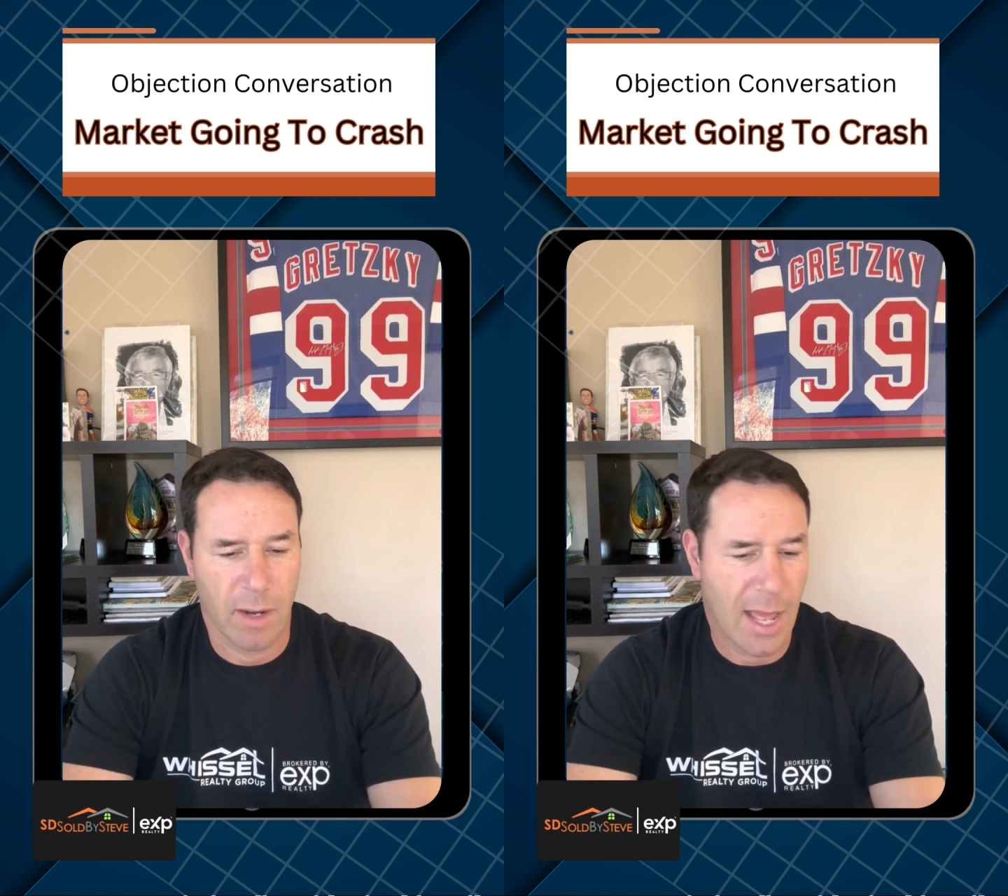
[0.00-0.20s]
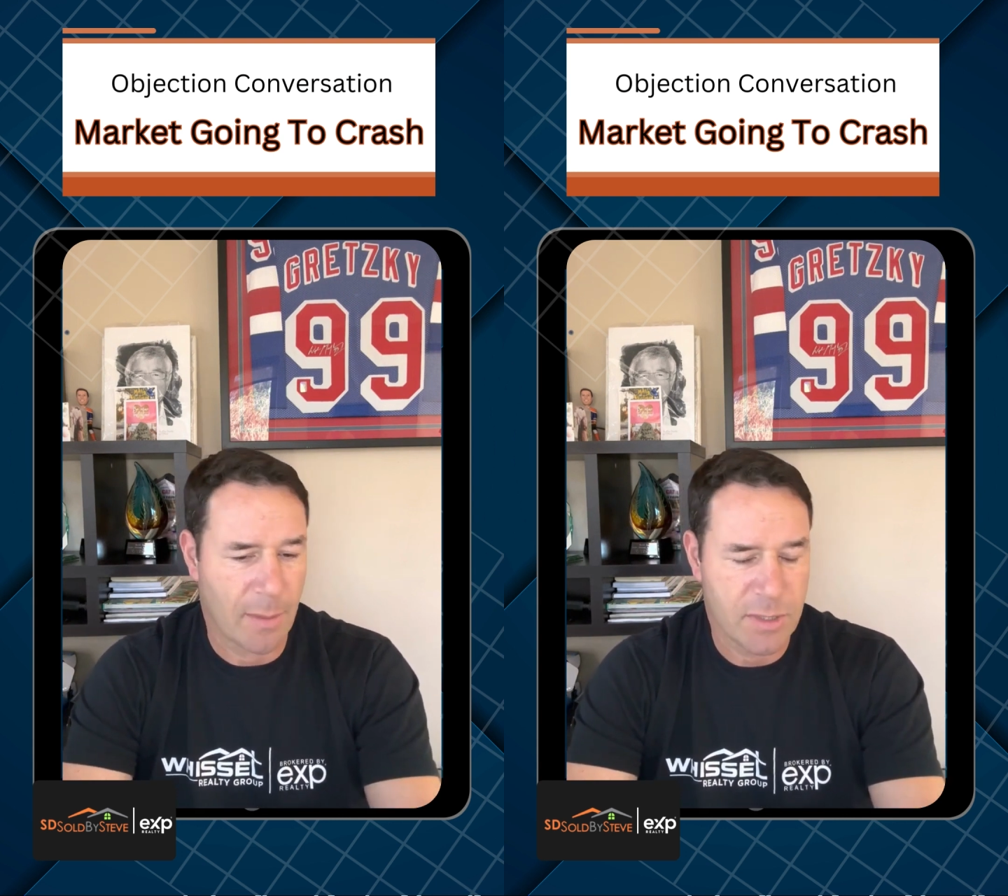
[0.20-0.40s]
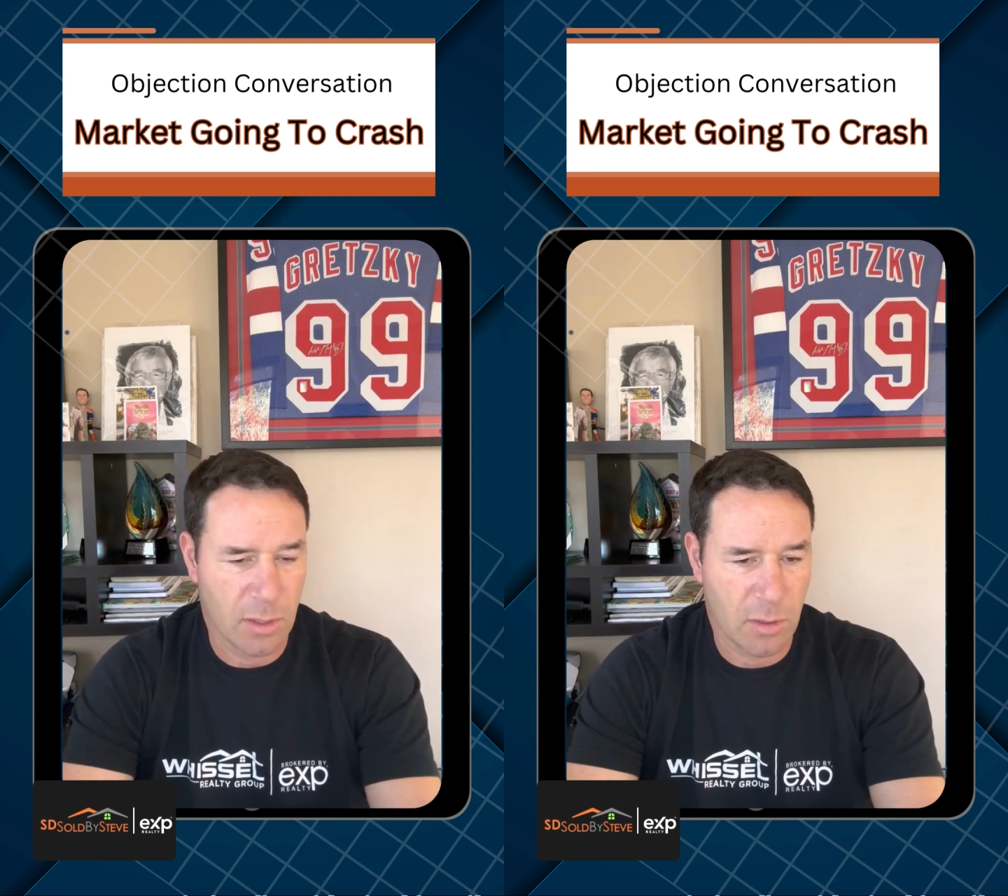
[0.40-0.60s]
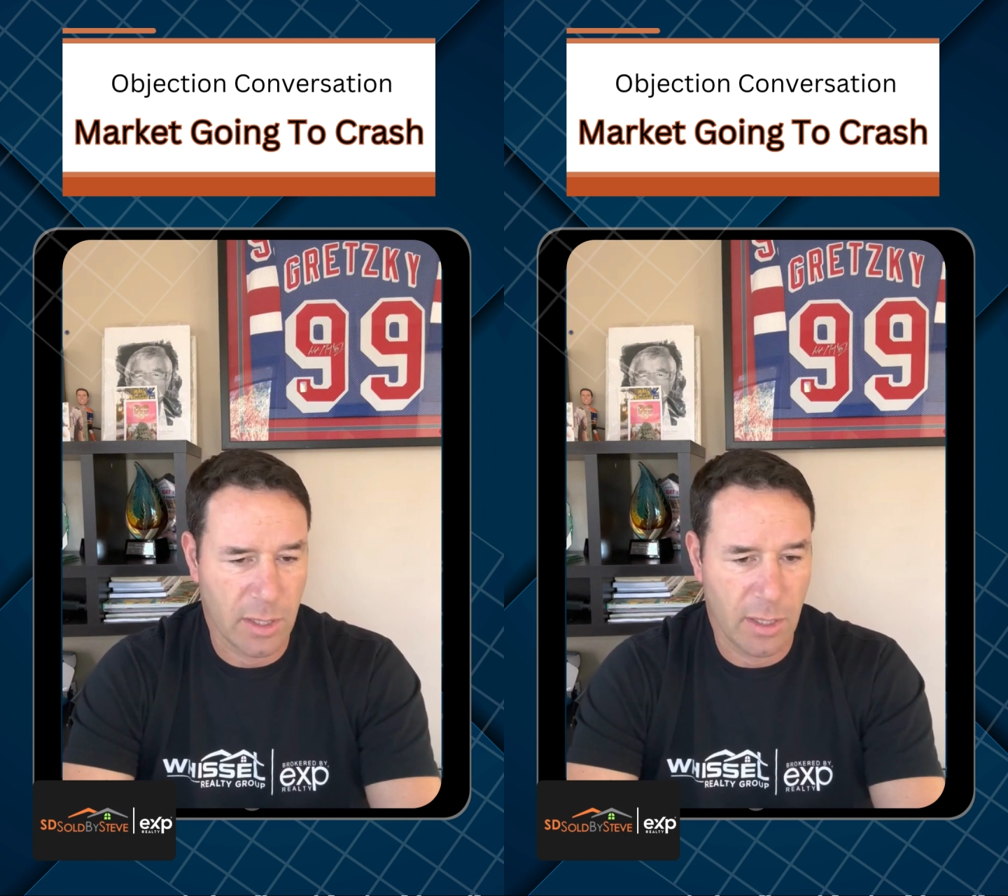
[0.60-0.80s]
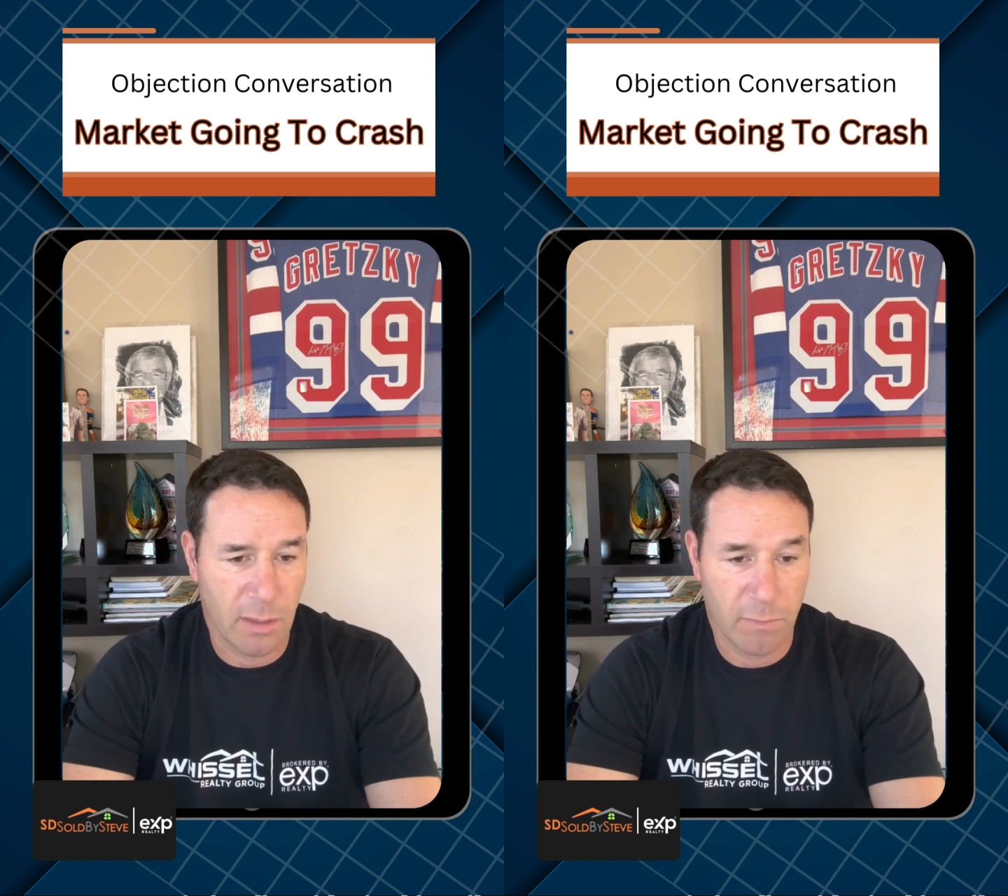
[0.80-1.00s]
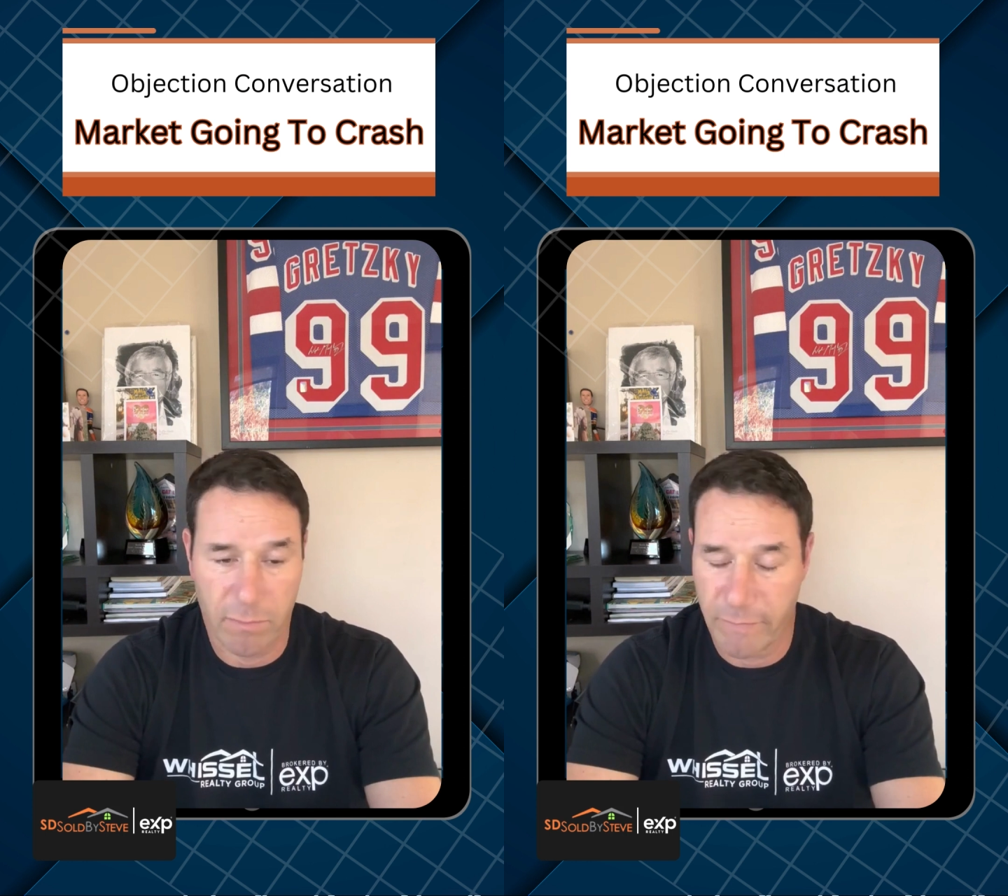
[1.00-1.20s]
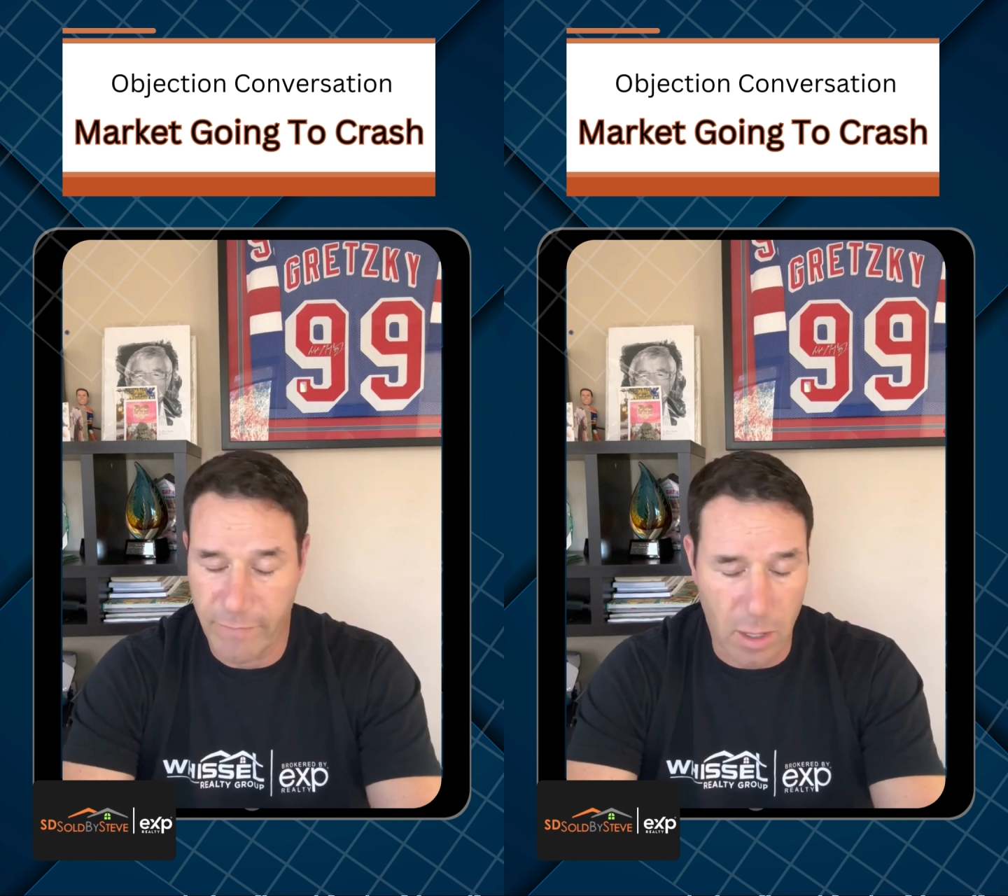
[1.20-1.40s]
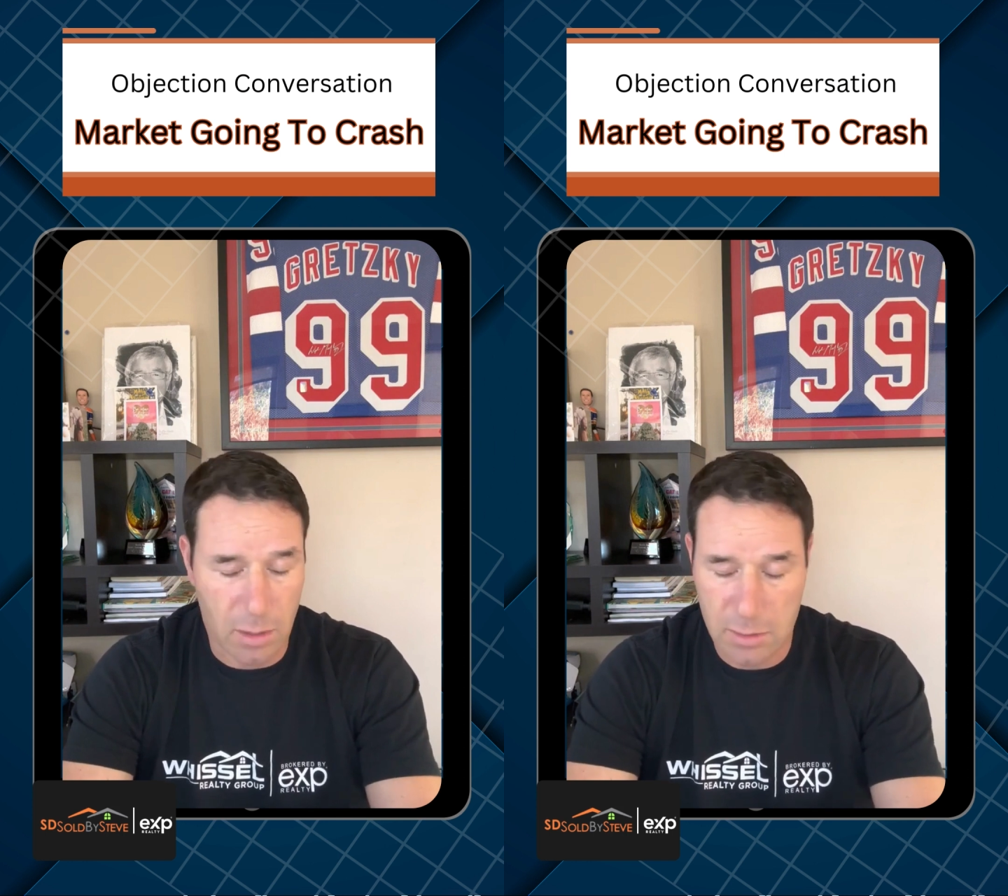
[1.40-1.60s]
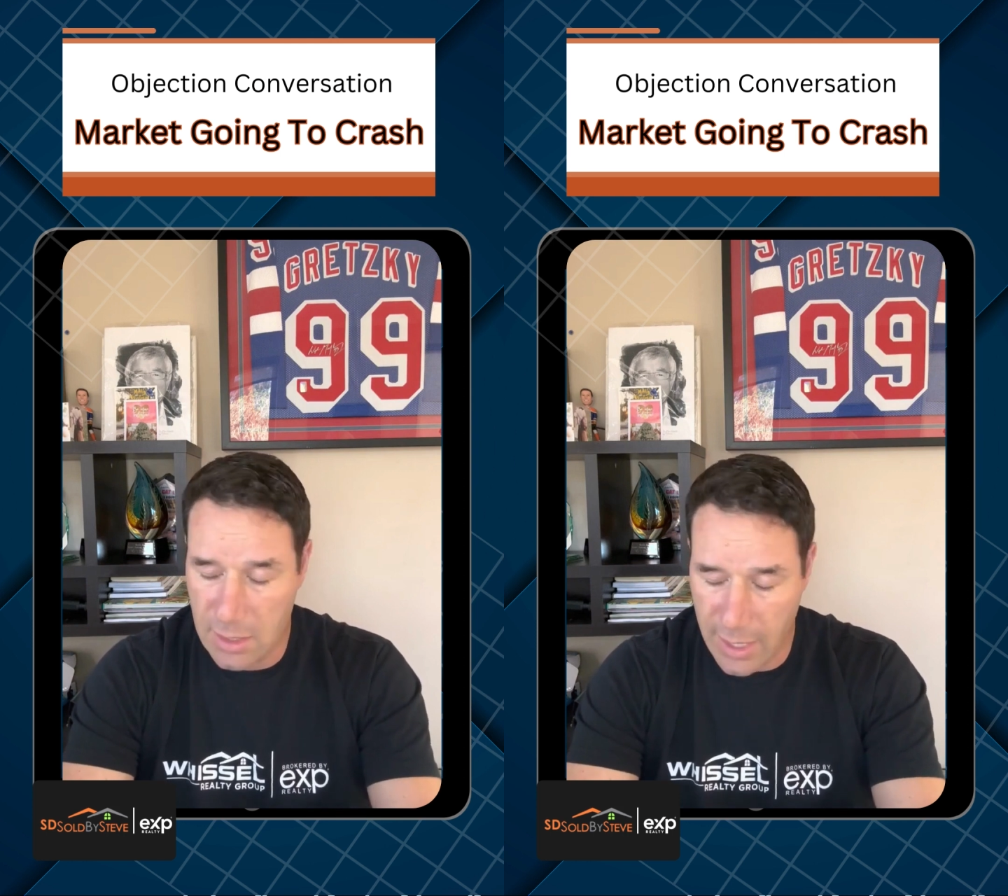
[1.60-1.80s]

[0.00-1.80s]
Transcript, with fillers: absolutely falls